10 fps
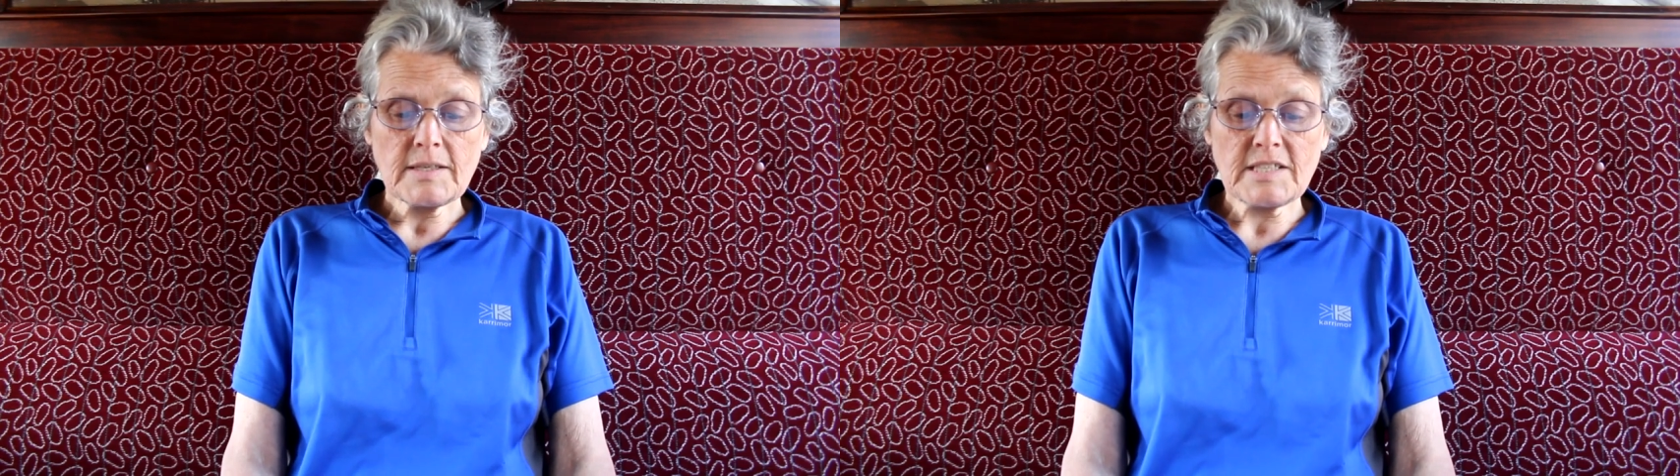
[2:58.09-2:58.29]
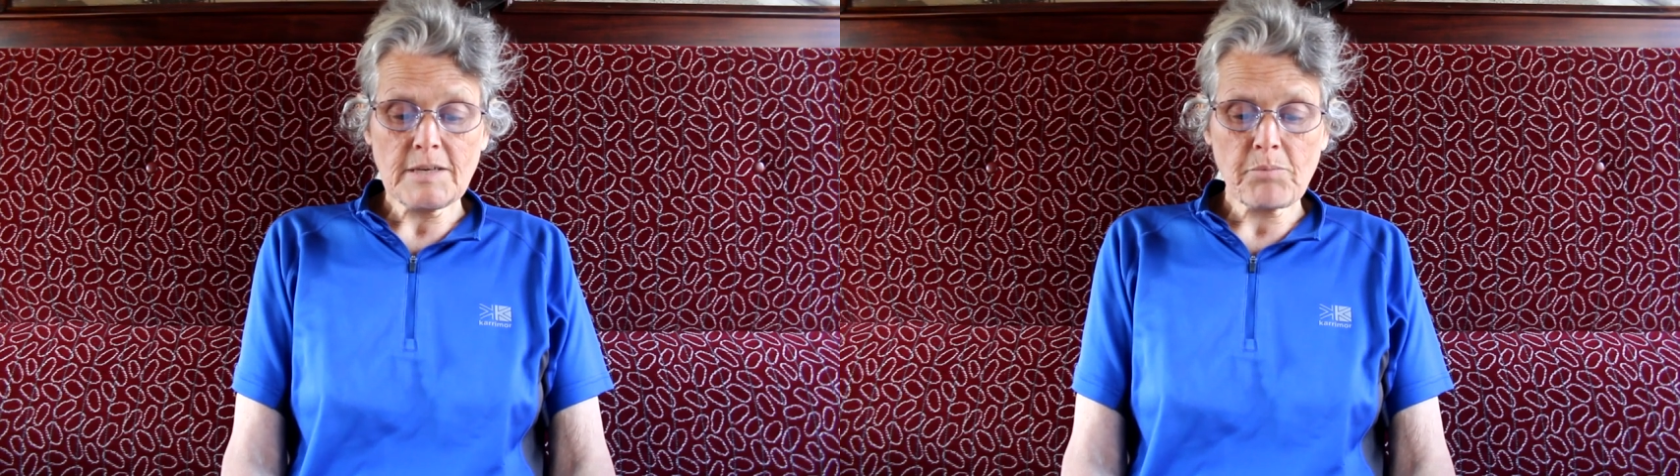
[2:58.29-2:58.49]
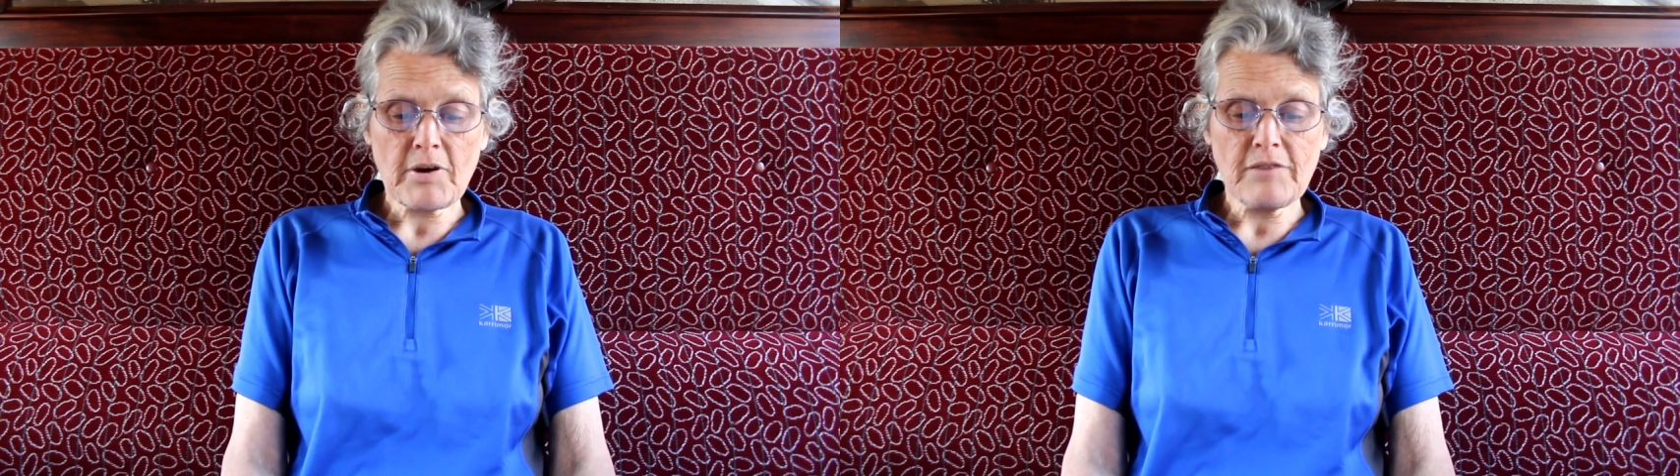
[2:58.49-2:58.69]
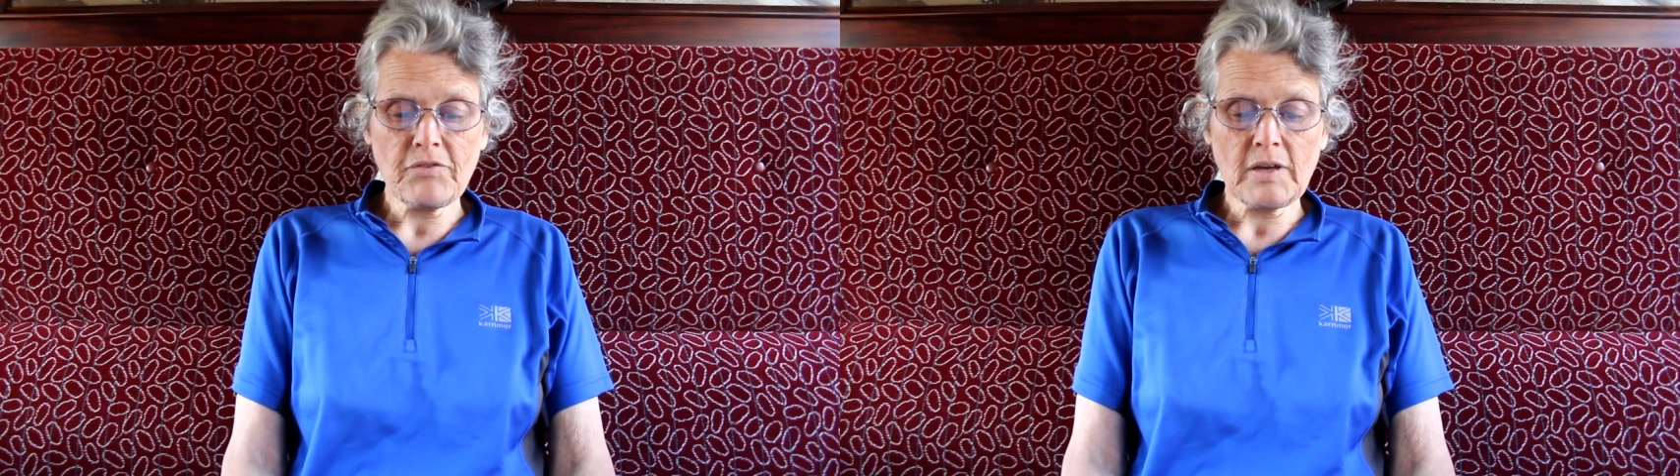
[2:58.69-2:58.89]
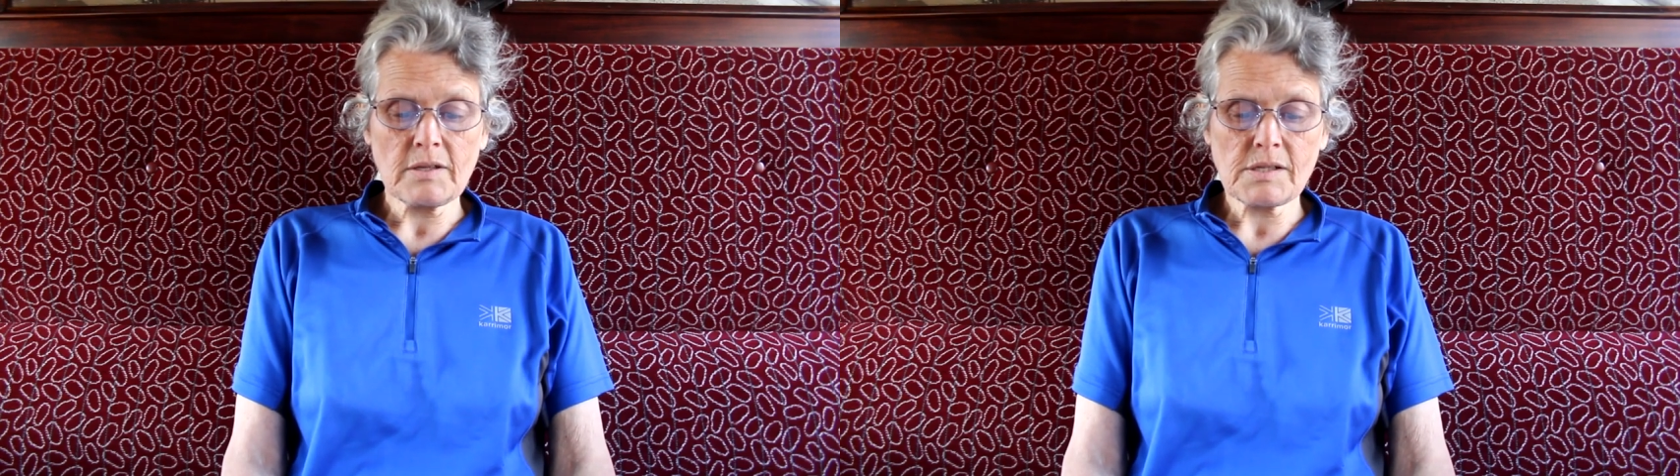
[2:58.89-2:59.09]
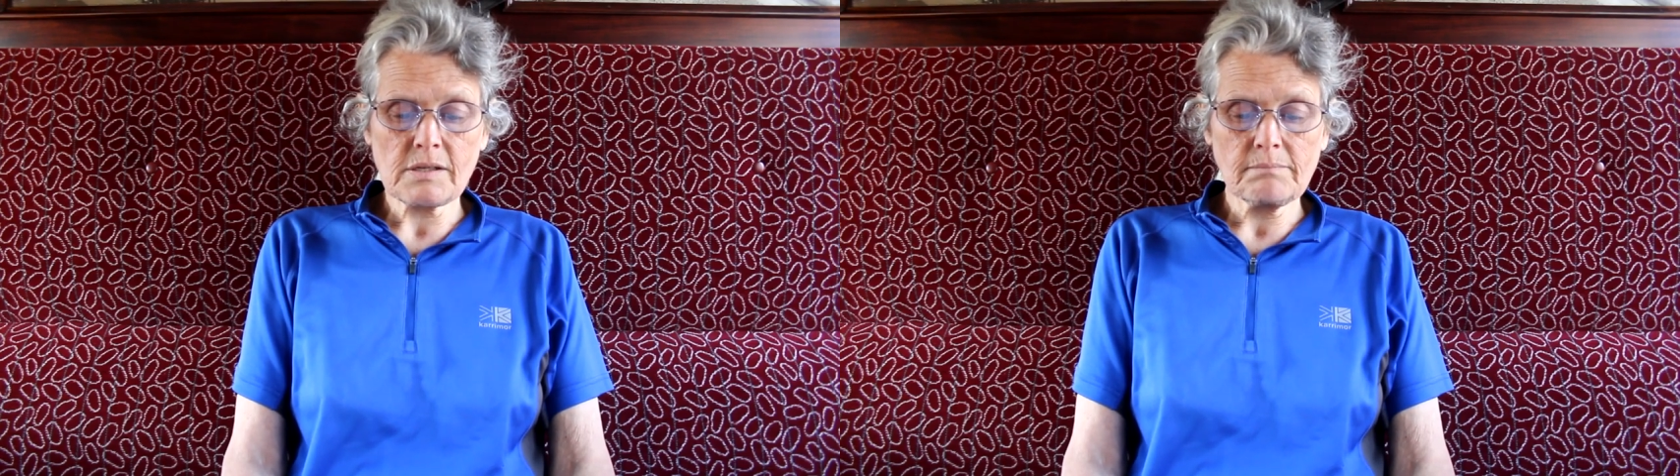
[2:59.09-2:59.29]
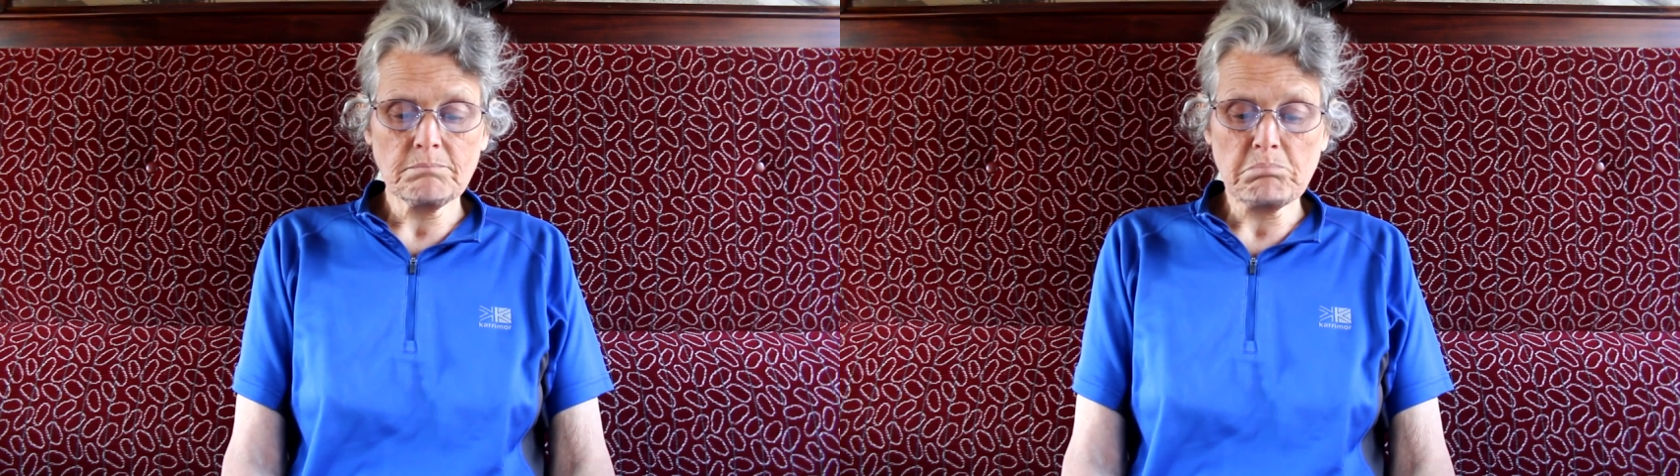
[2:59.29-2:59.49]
debriefings,